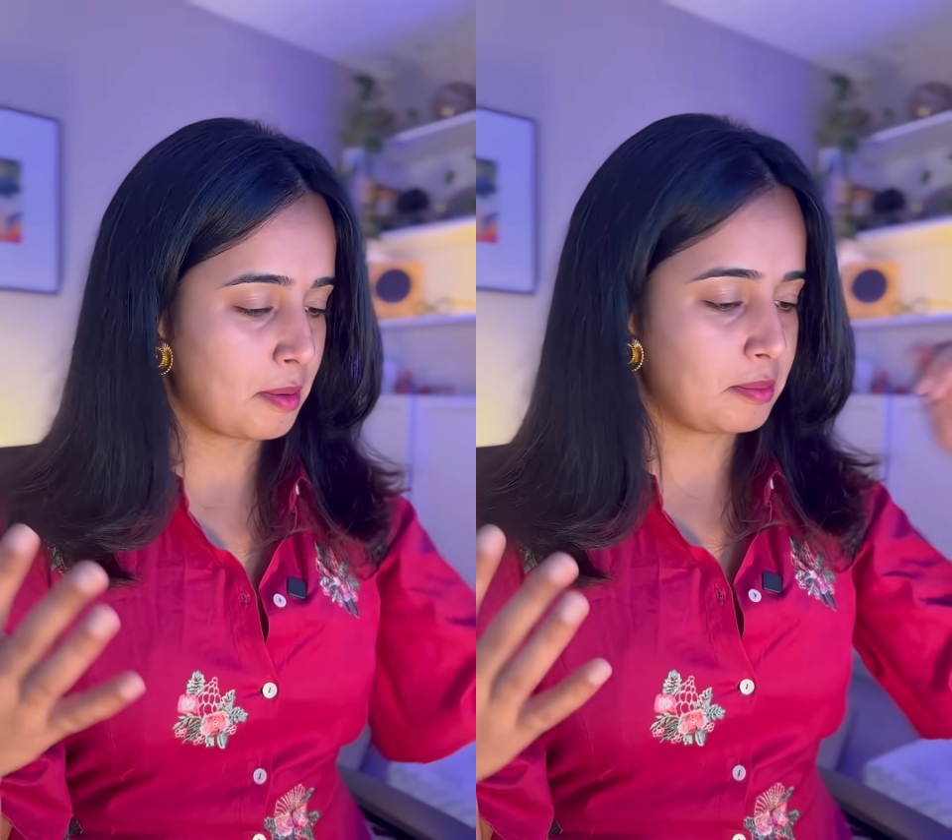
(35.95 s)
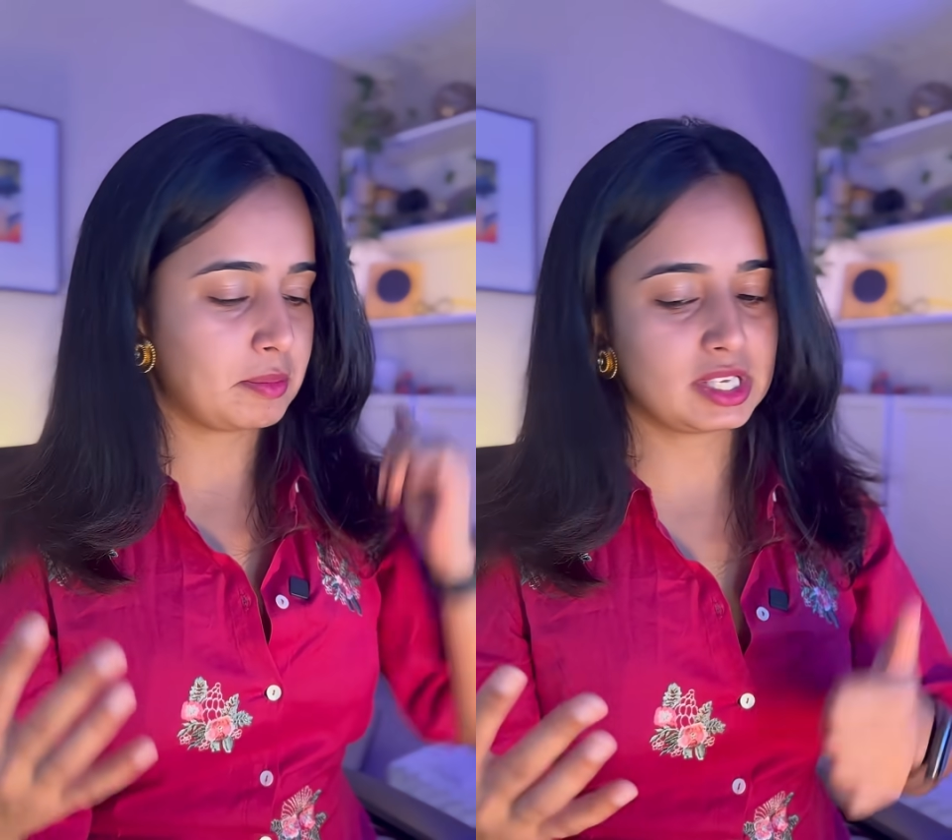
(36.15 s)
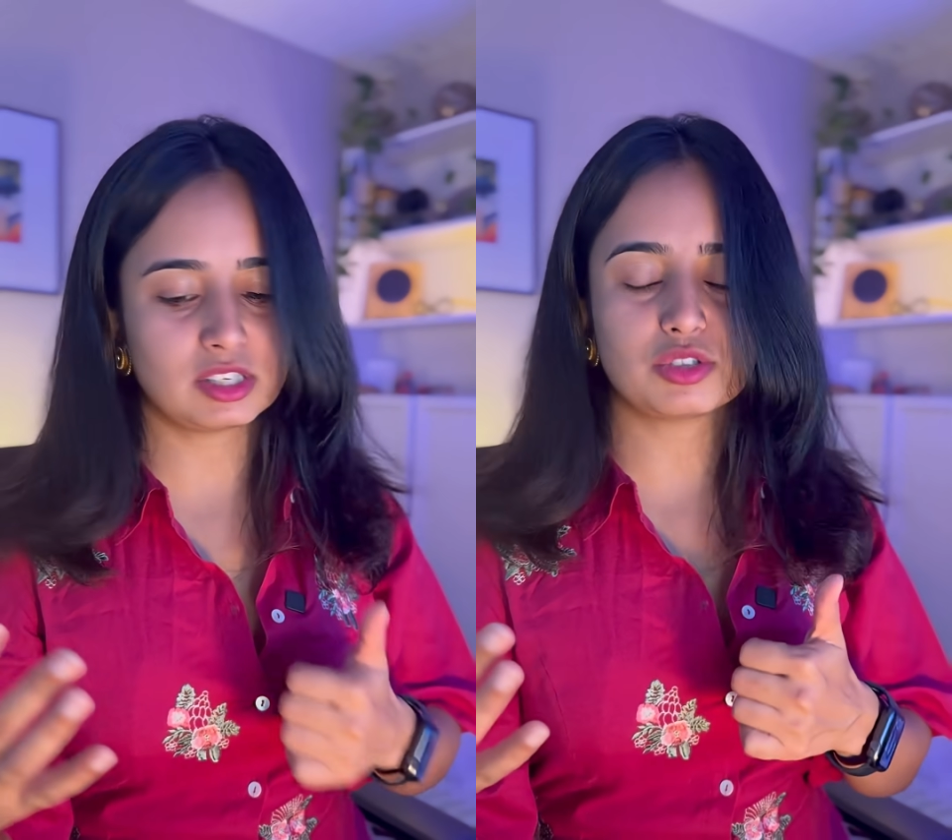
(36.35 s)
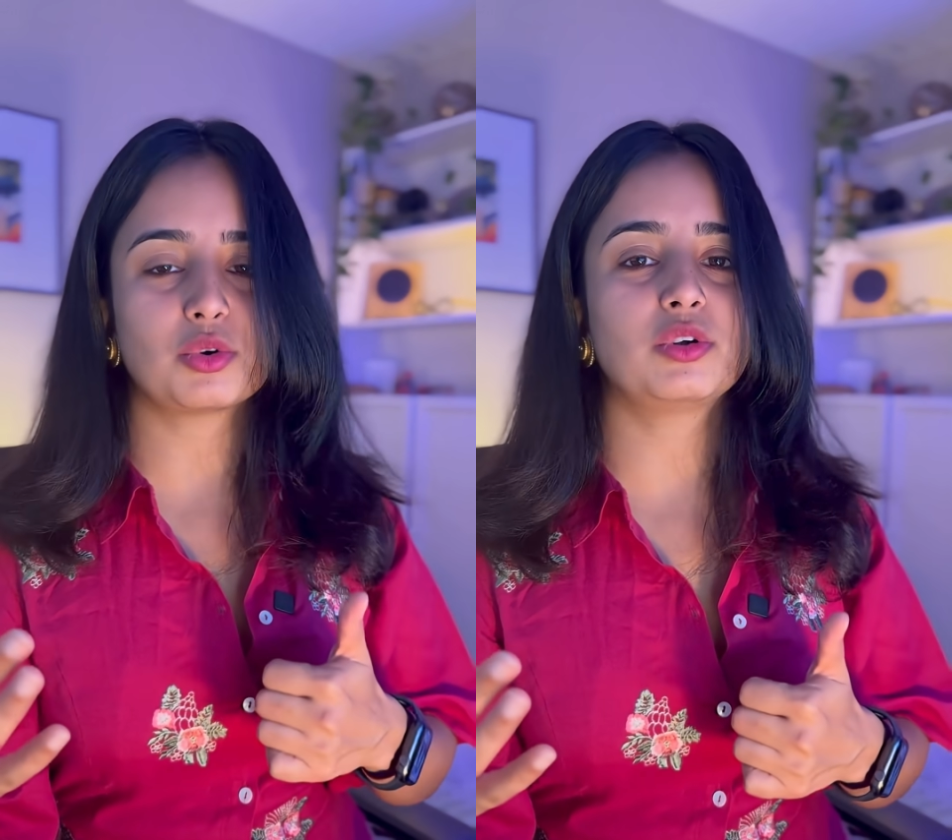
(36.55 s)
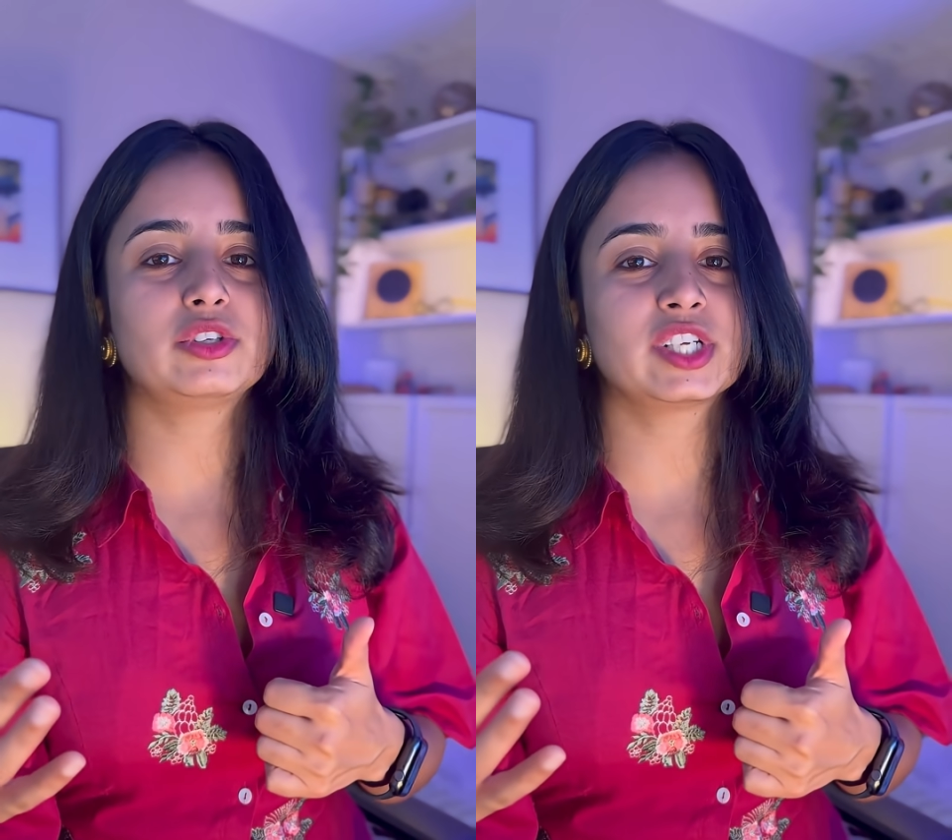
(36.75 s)
message
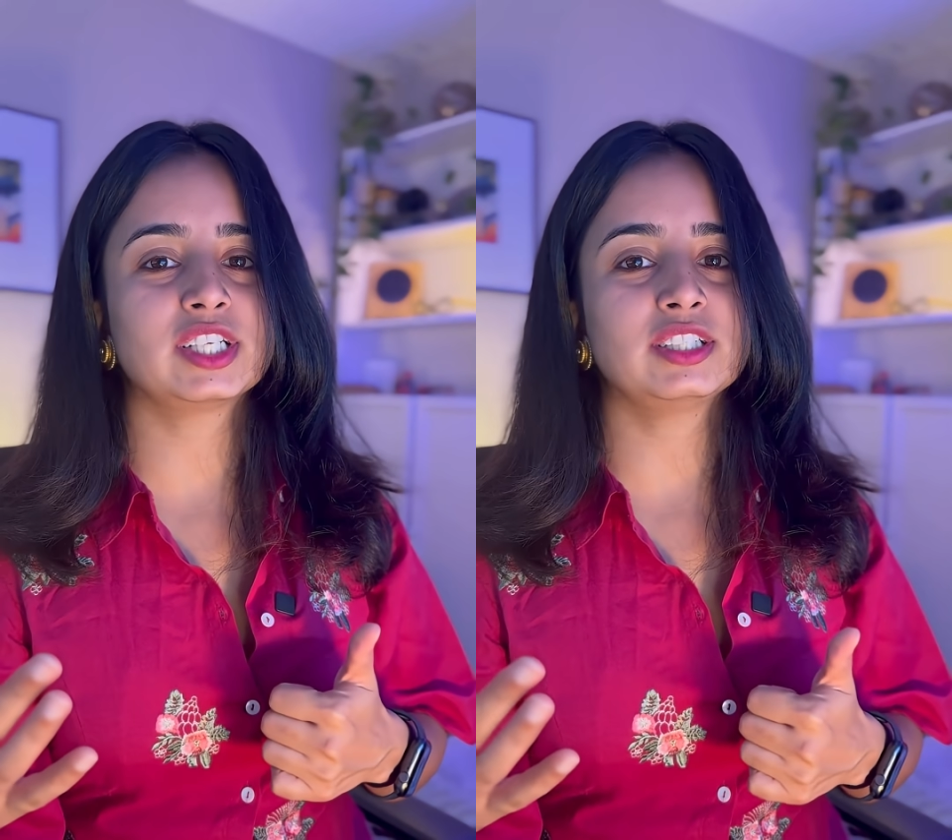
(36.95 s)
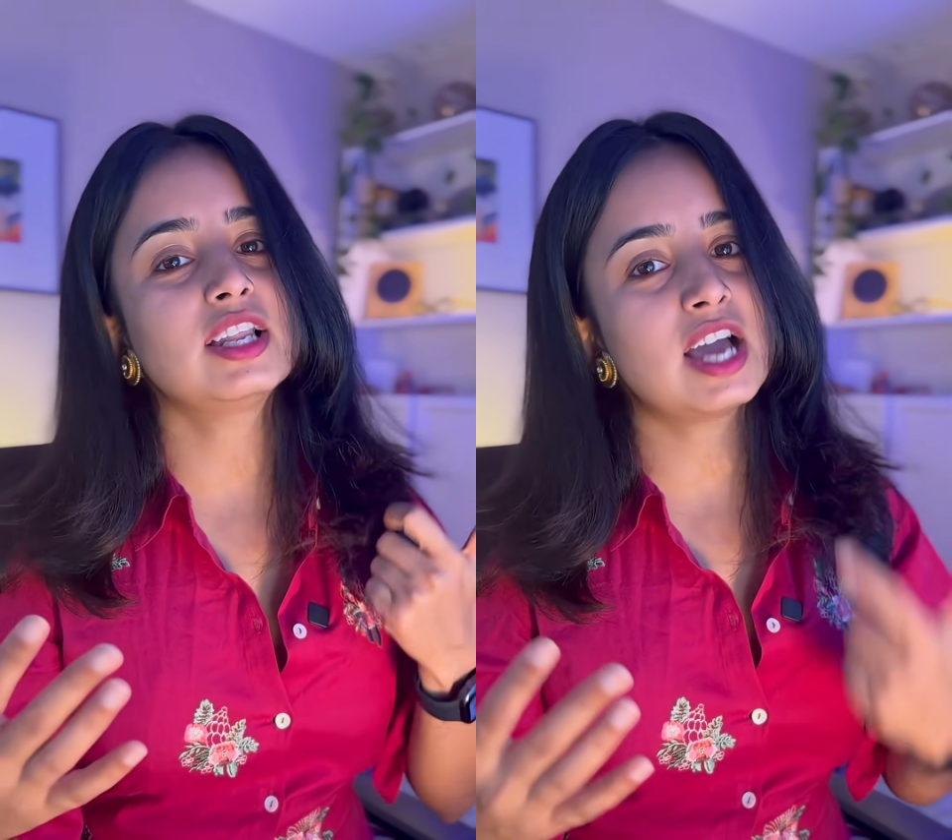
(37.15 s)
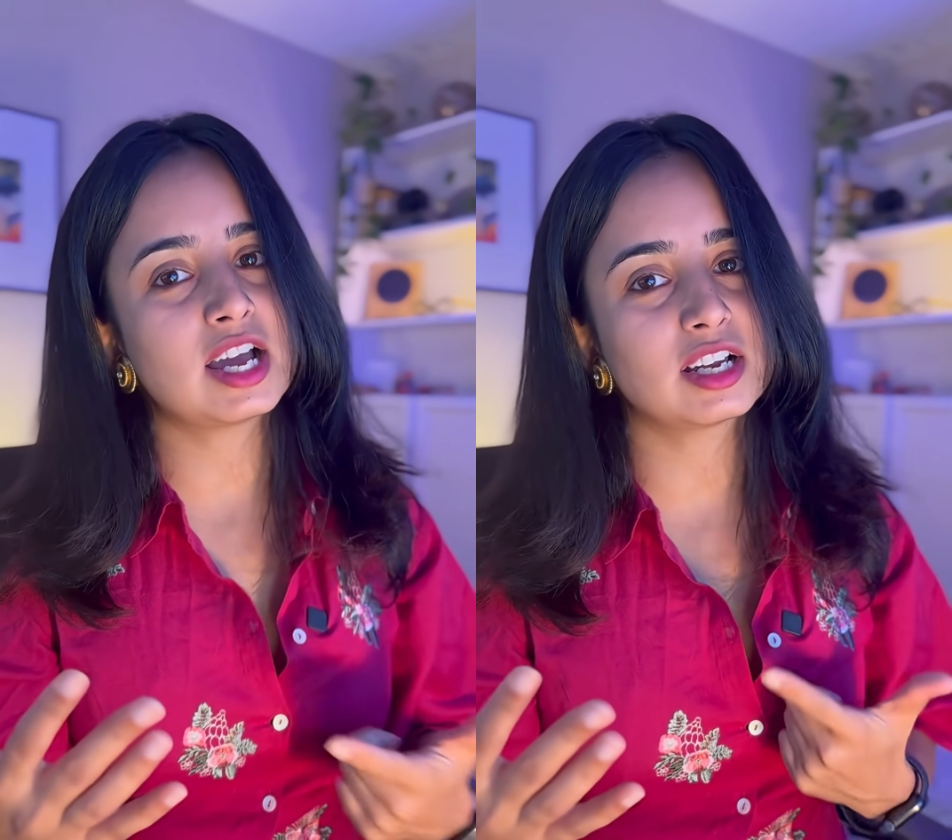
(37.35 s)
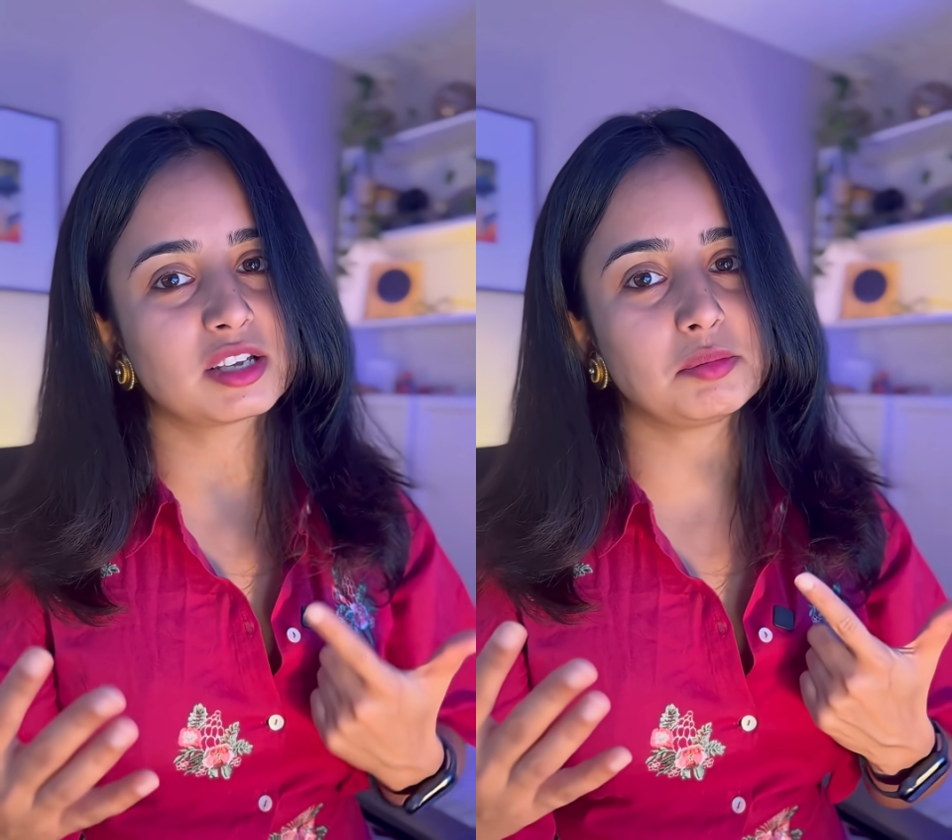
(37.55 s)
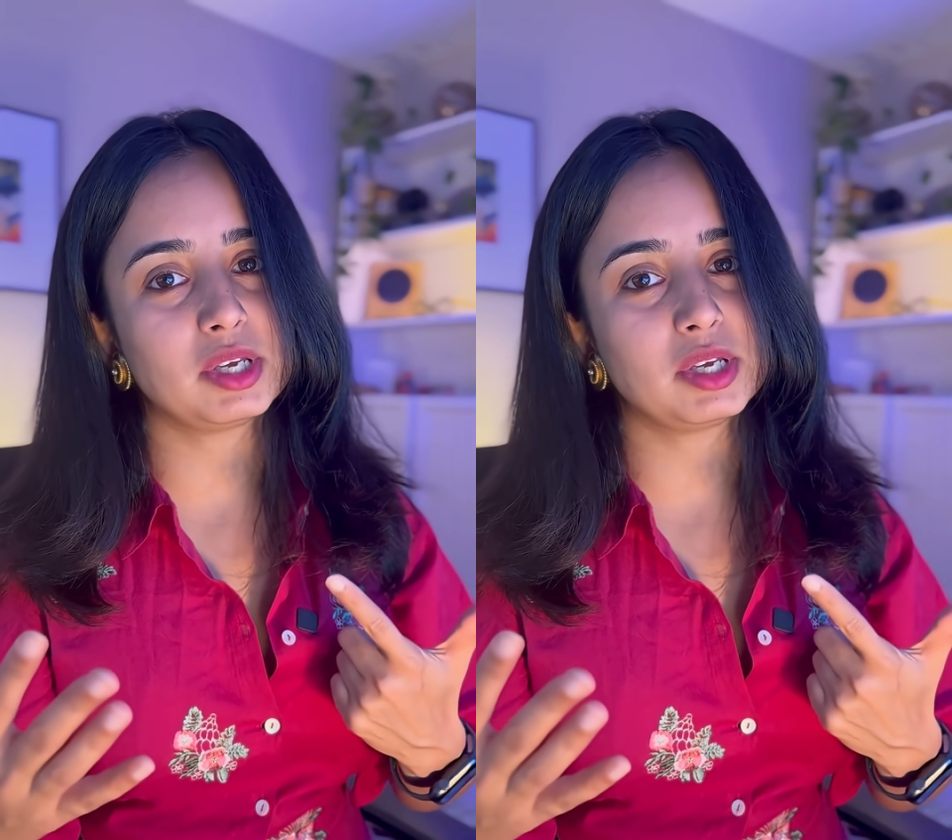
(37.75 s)
ordering, and handling